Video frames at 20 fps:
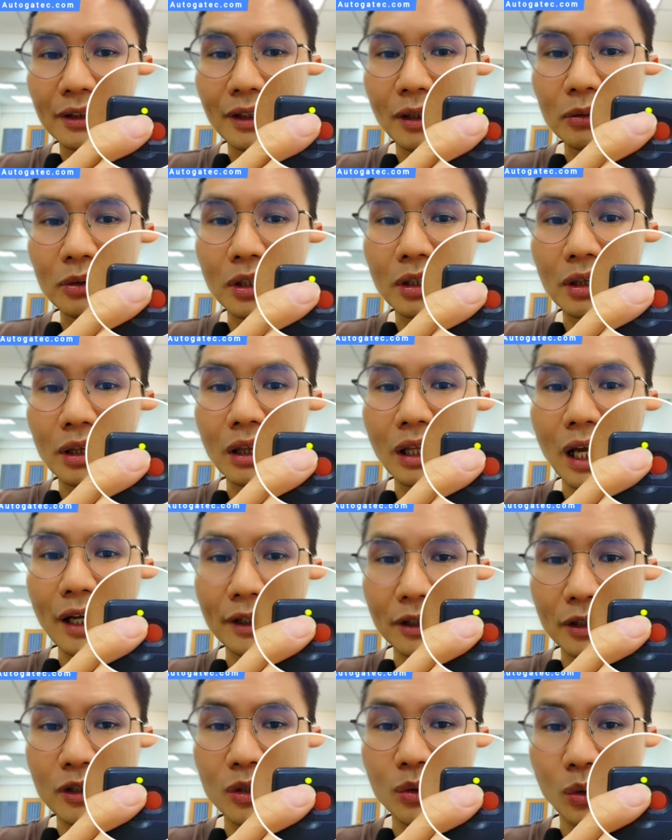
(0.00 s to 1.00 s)
Now the
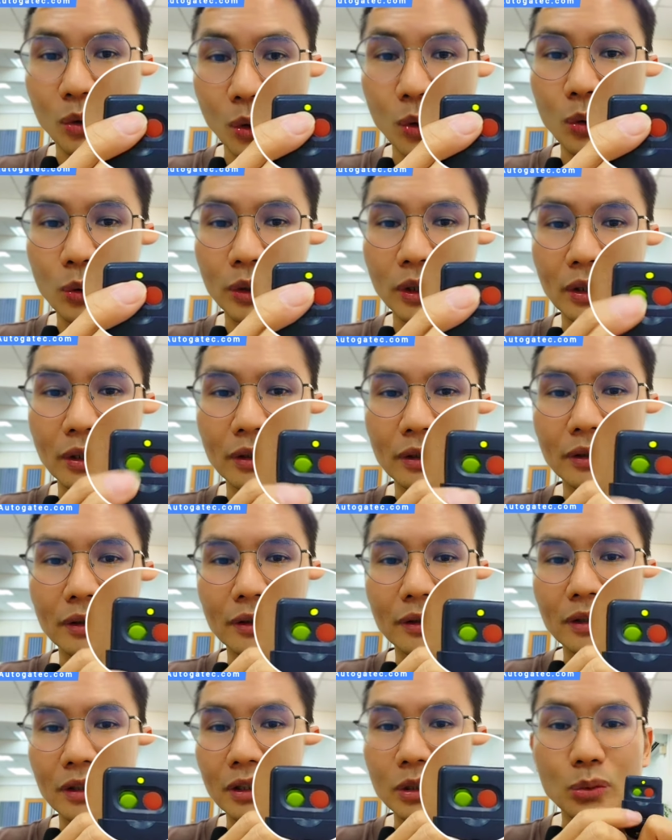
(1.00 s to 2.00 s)
light is on.
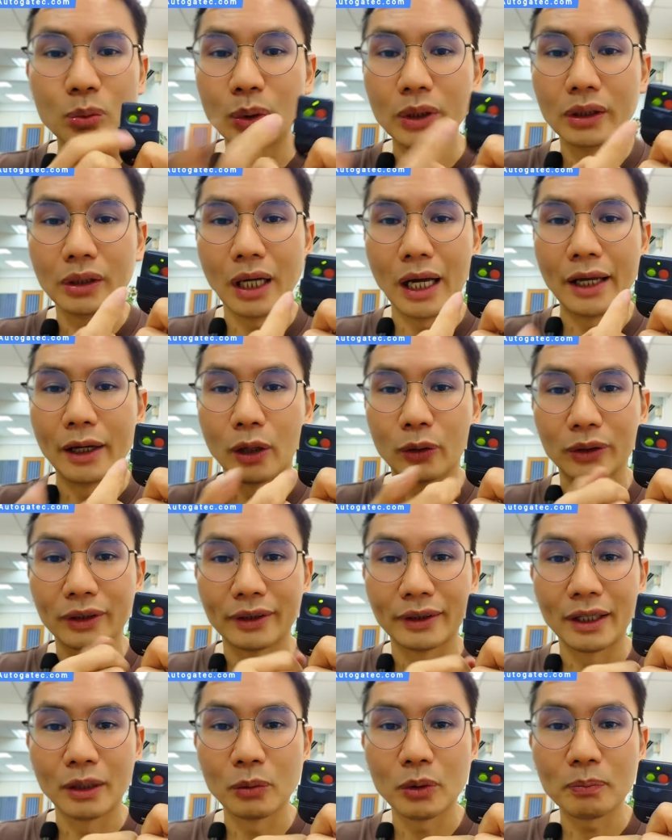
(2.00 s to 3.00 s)
Even I
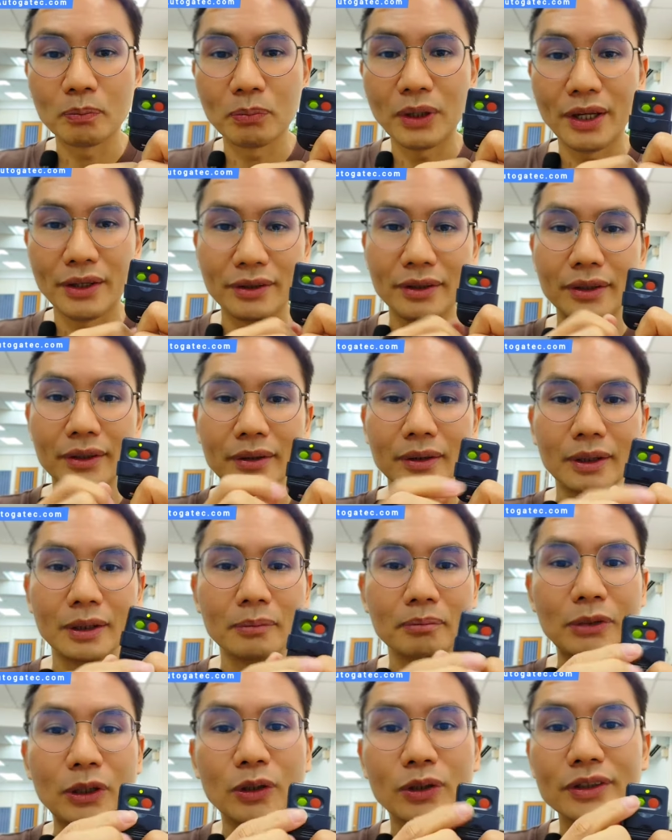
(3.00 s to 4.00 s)
never press it
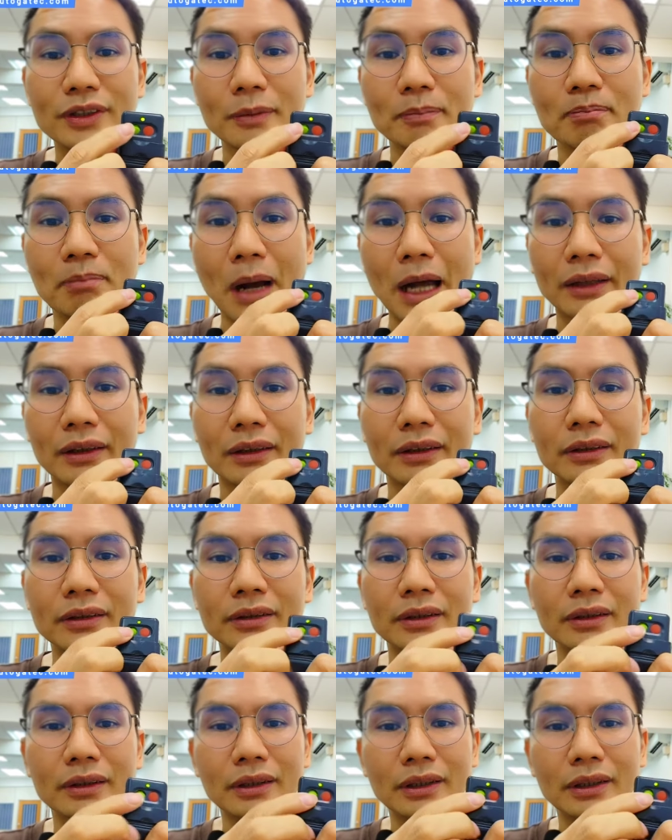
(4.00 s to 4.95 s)
because the button,